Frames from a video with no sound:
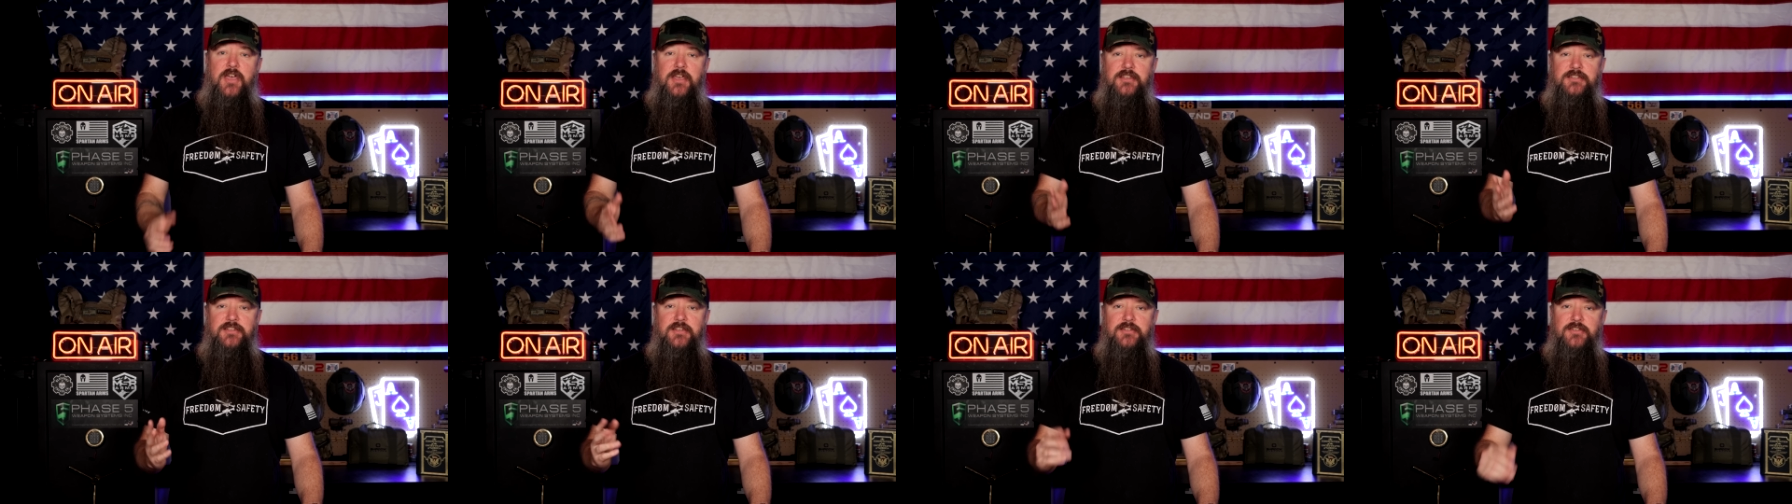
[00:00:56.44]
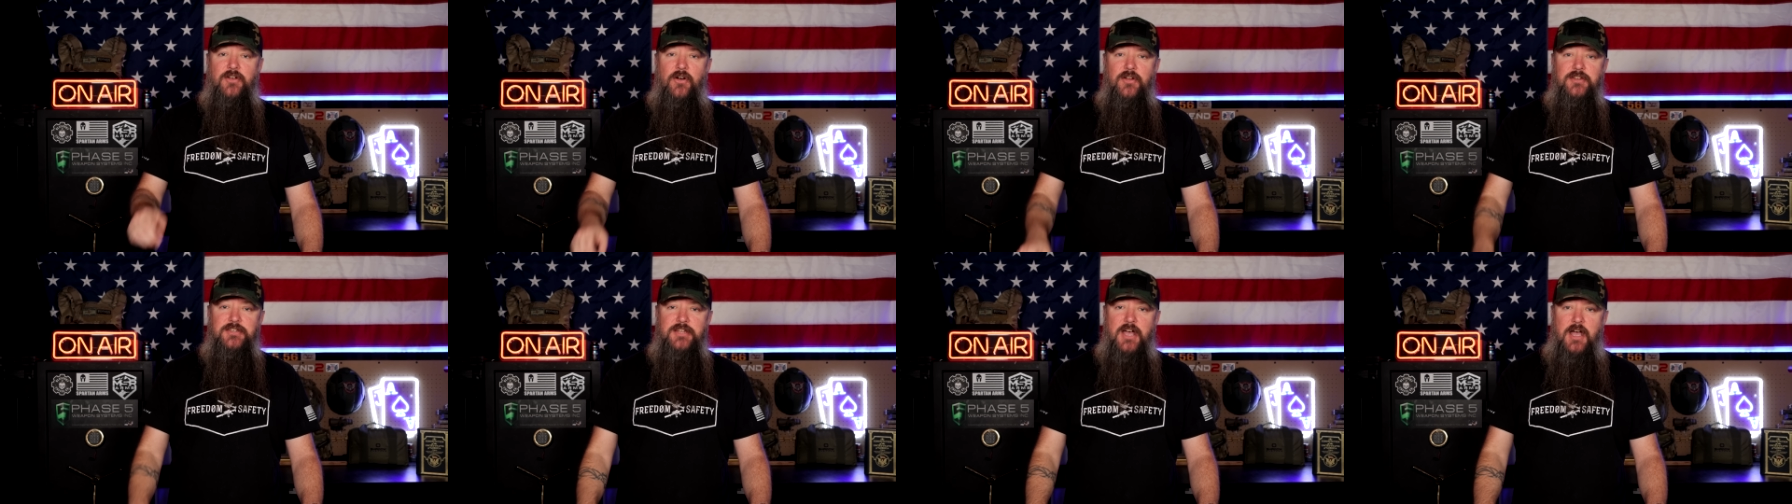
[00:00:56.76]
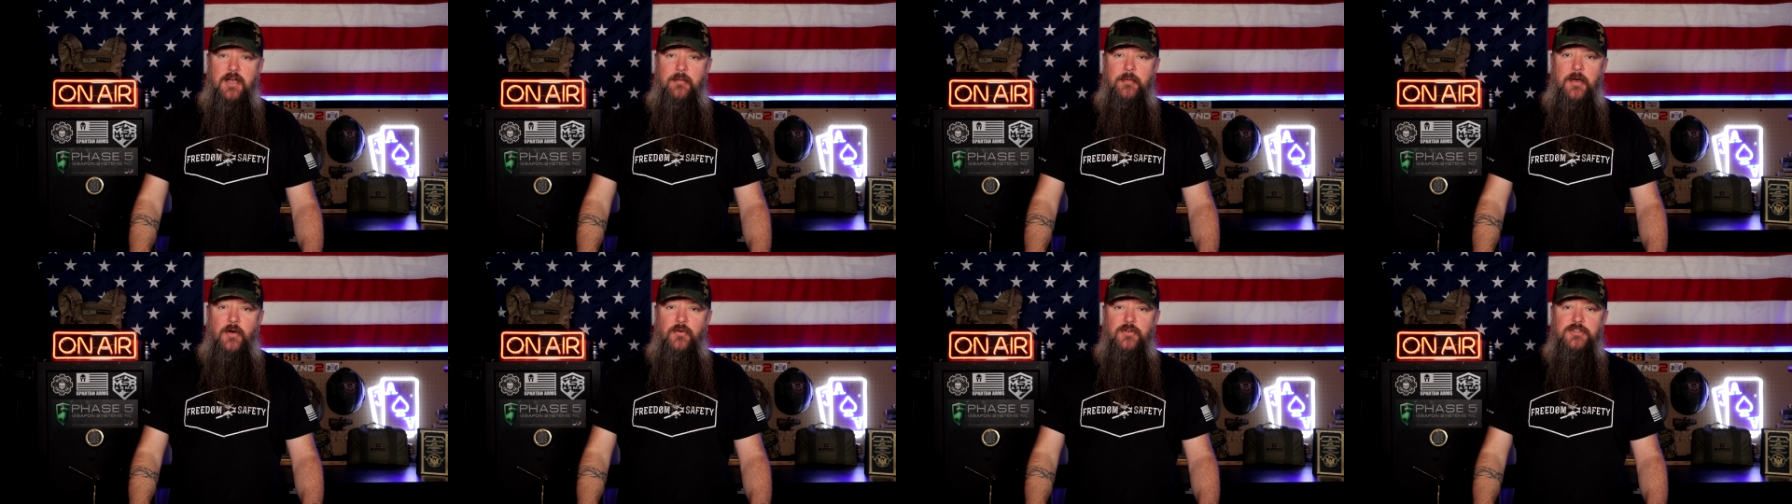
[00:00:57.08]
Okay, so let's go ahead and
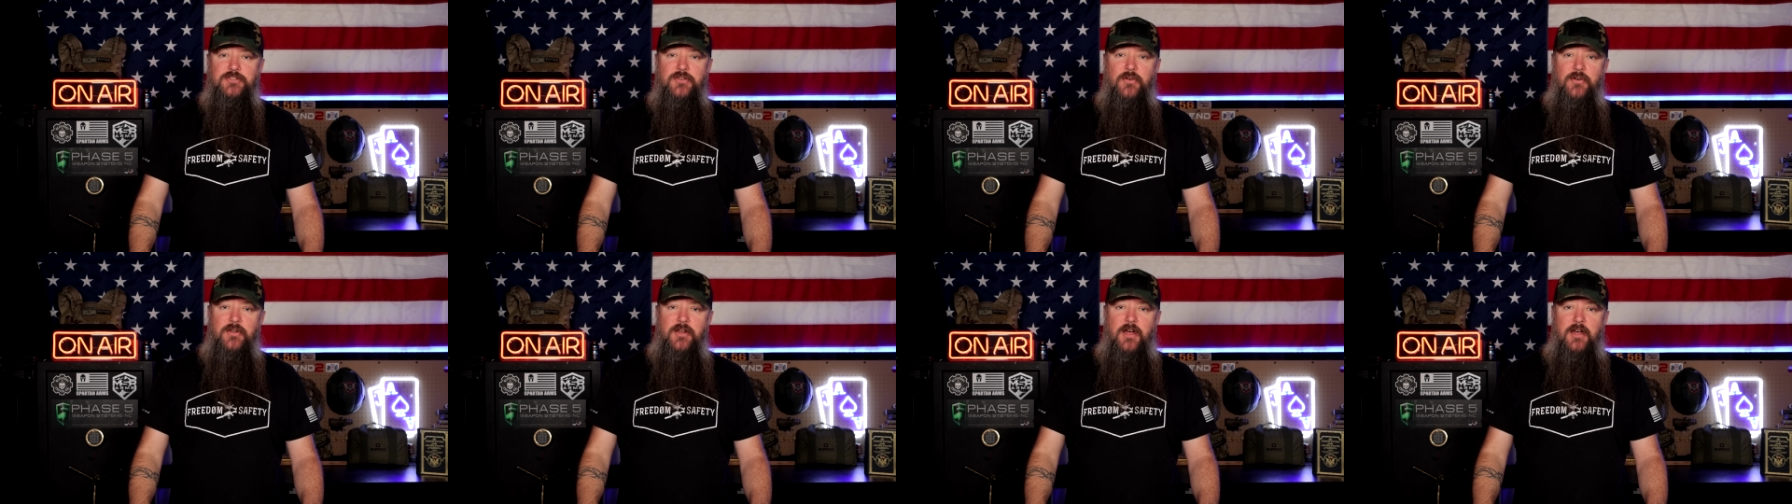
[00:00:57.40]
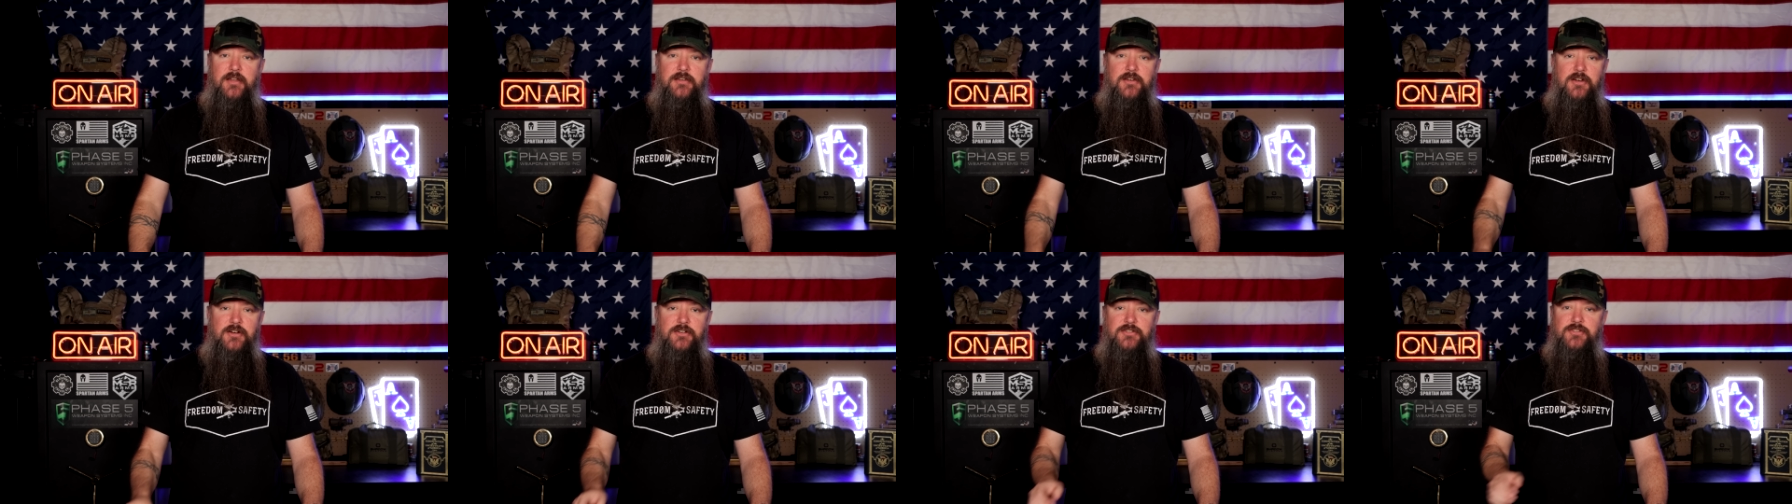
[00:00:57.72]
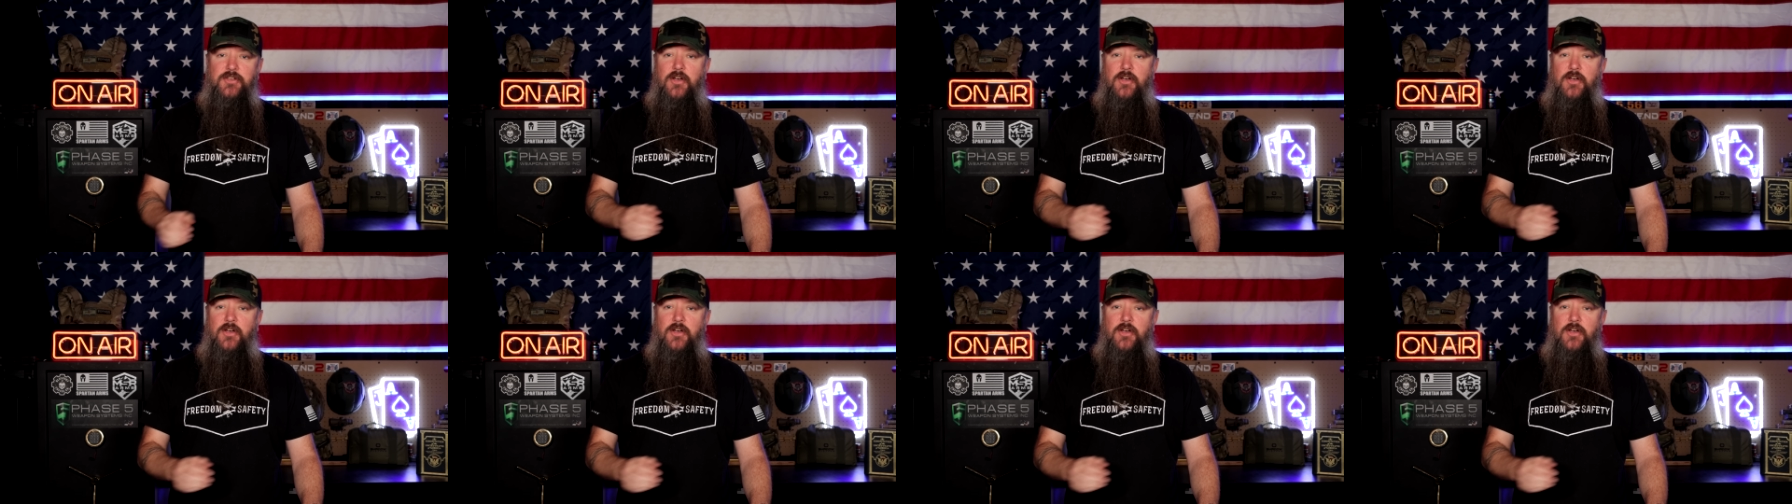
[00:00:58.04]
talk about what's going on here.